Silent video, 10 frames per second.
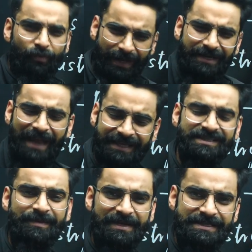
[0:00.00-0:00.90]
very
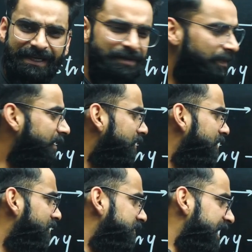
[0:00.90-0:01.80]
nicely basically, but
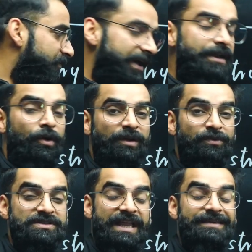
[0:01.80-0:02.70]
there were
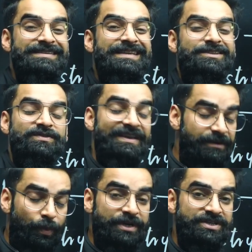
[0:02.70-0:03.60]
almost like six to
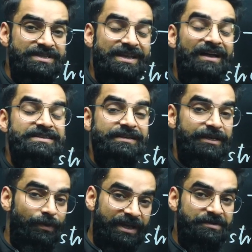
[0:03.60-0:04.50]
seven questions asked
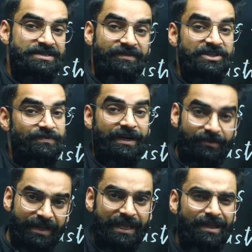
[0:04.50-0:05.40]
in your chemistry which were
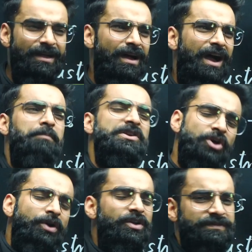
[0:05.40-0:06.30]
tricky and
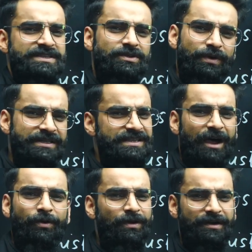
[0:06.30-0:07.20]
majority of the students
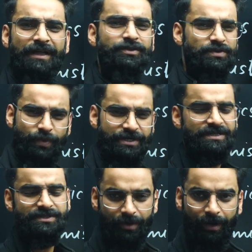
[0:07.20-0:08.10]
have done those
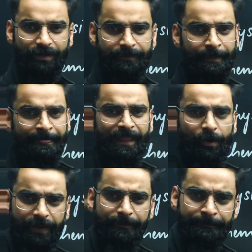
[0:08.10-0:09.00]
questions wrong,
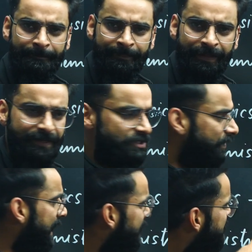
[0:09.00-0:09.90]
okay? So
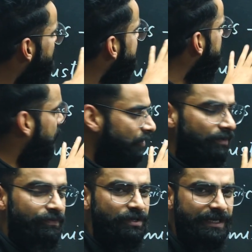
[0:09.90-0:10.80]
the expected
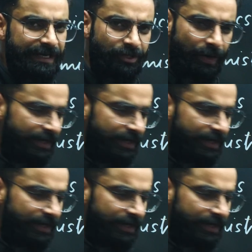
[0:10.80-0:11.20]
cutoff for the NEET